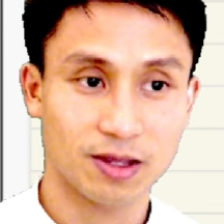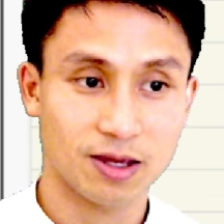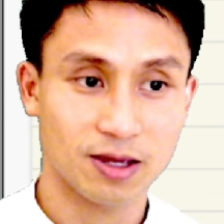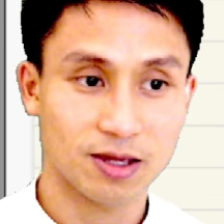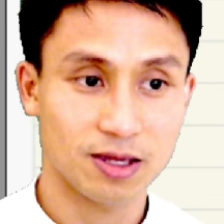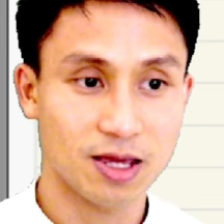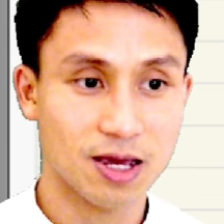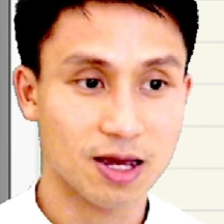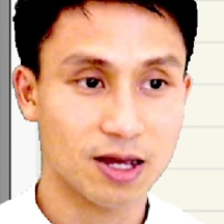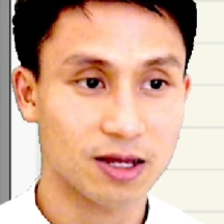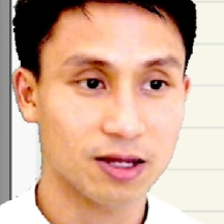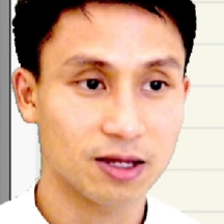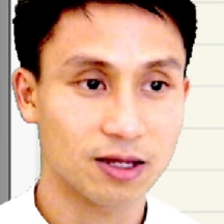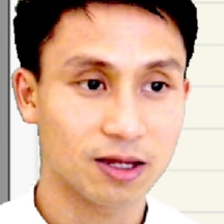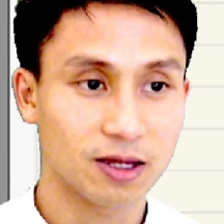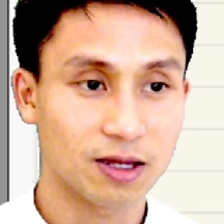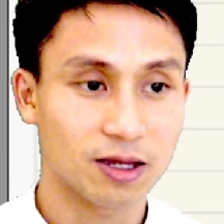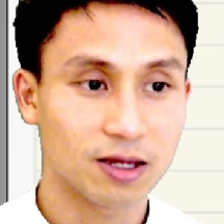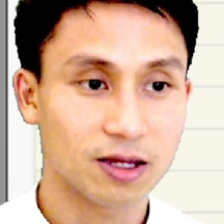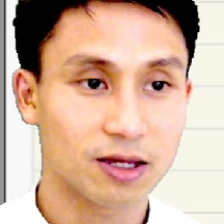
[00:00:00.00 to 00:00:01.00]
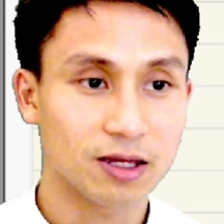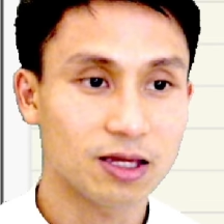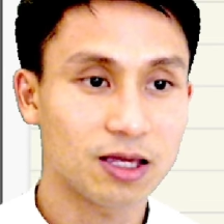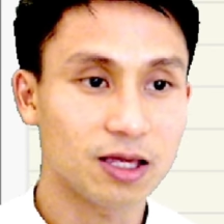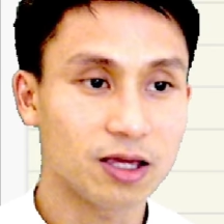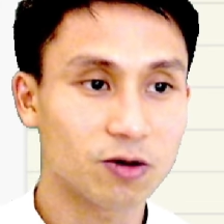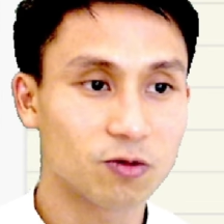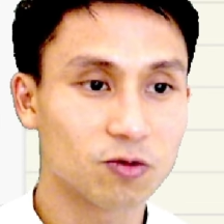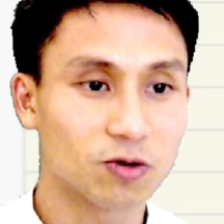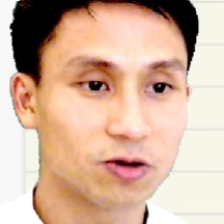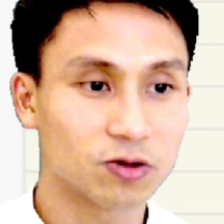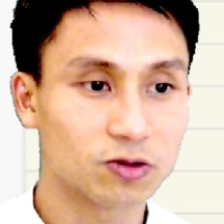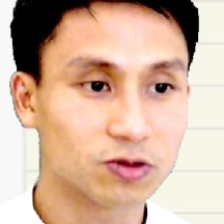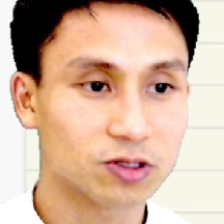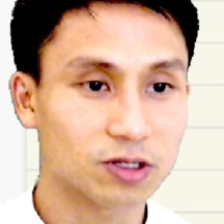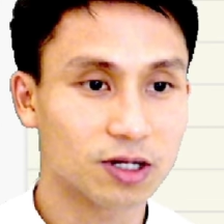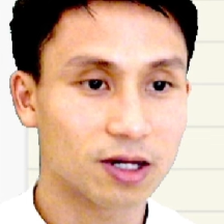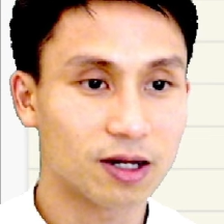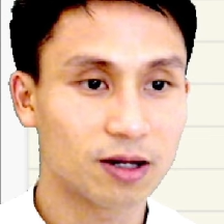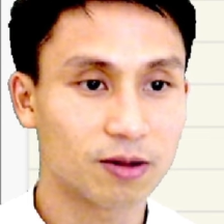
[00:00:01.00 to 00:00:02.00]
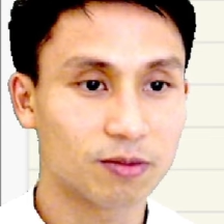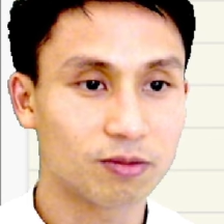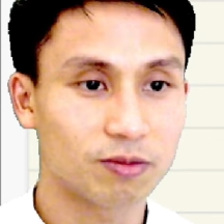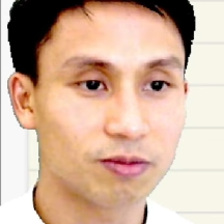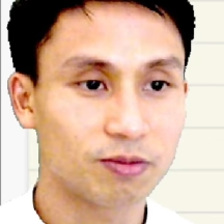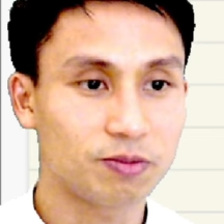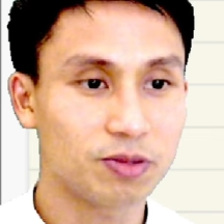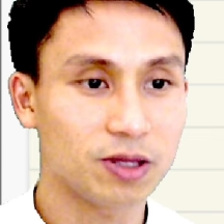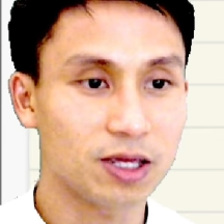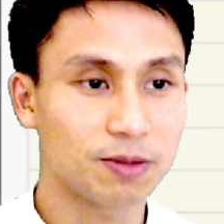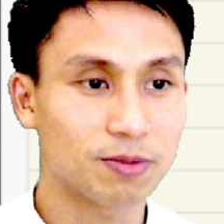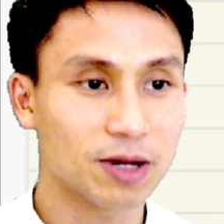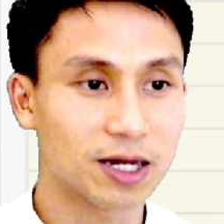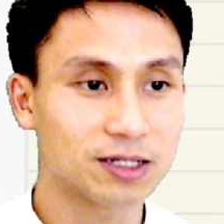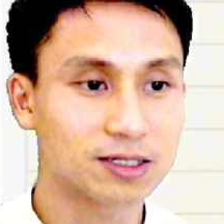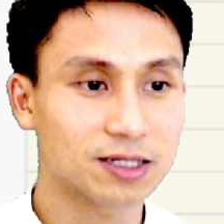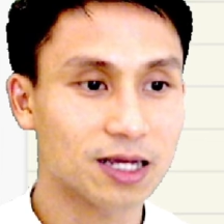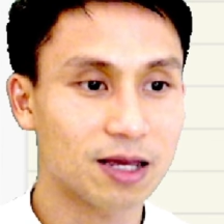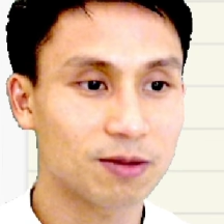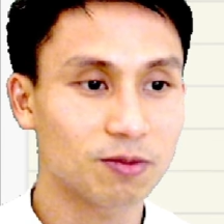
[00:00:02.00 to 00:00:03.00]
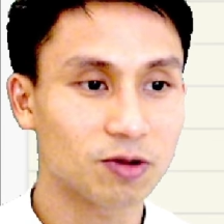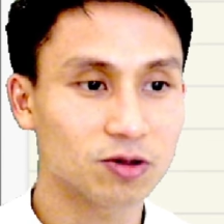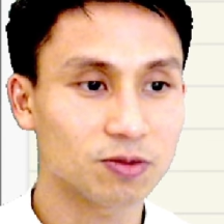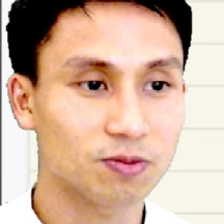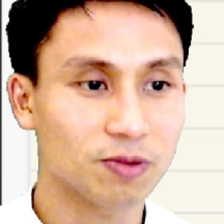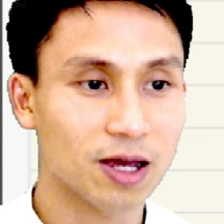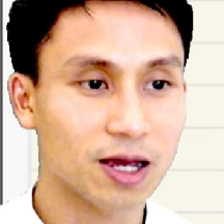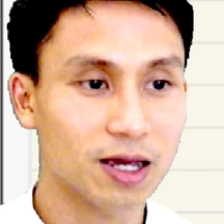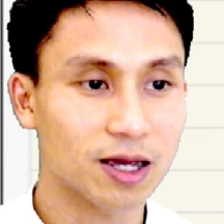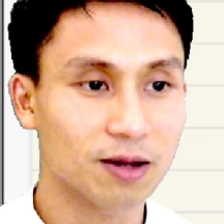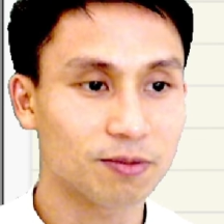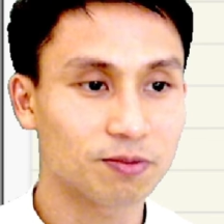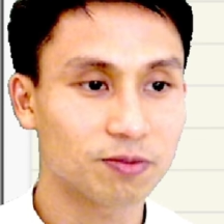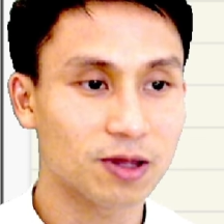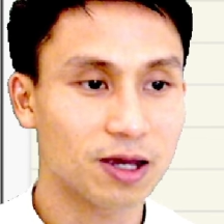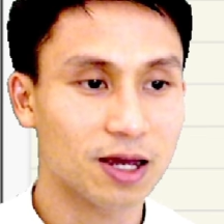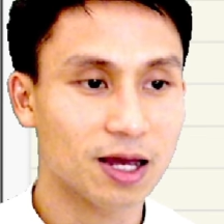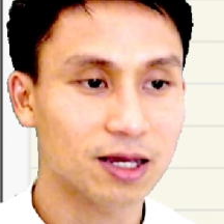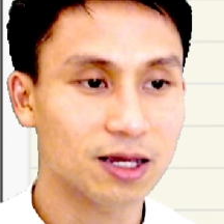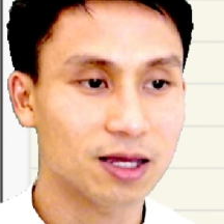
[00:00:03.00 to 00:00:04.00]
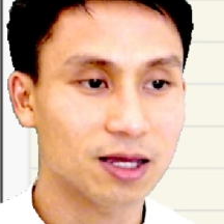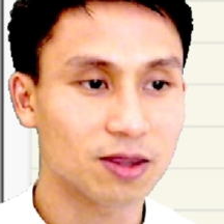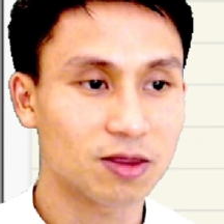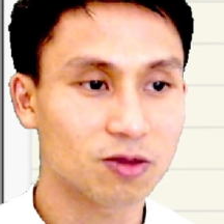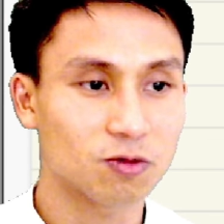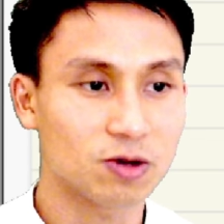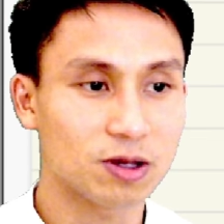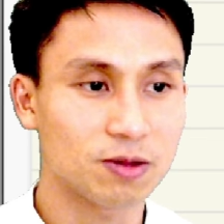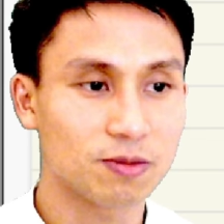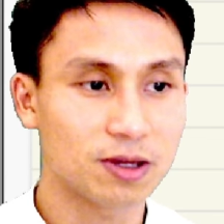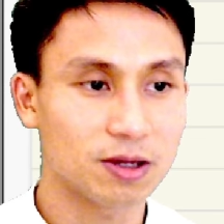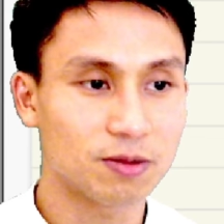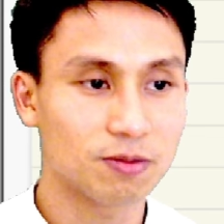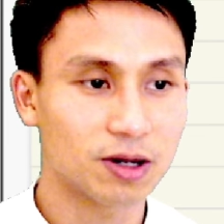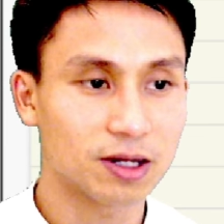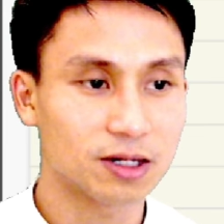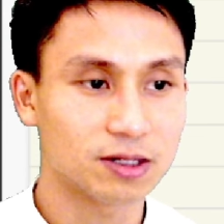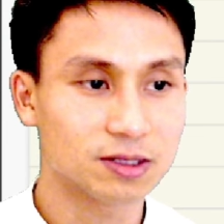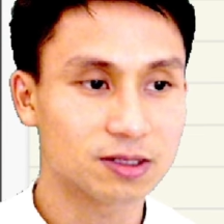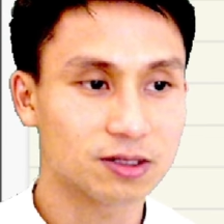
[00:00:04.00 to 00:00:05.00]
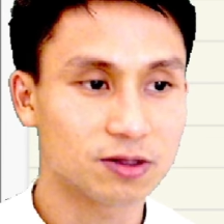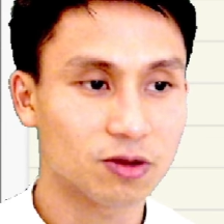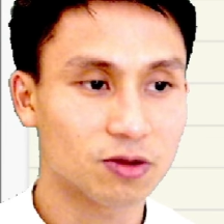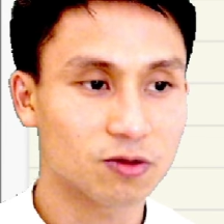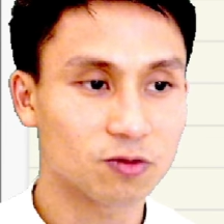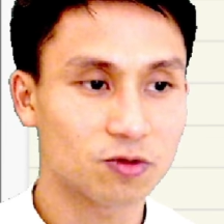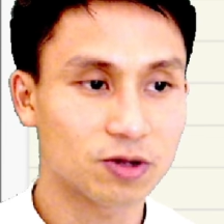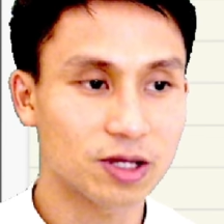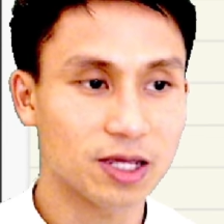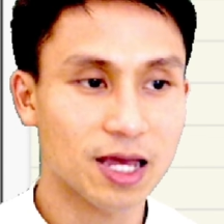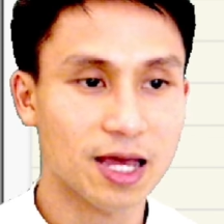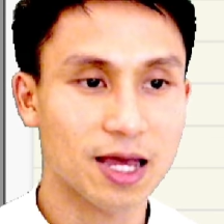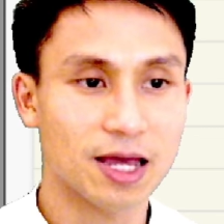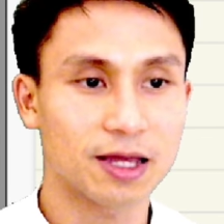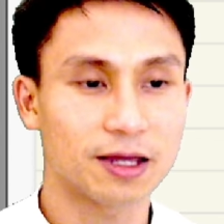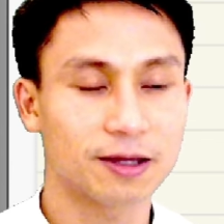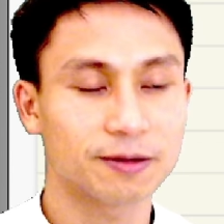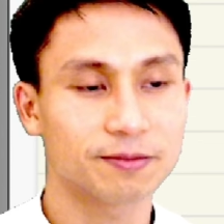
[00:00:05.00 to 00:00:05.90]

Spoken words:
Yeah, equals b minus a multiplying up there, I get 3b minus 3a.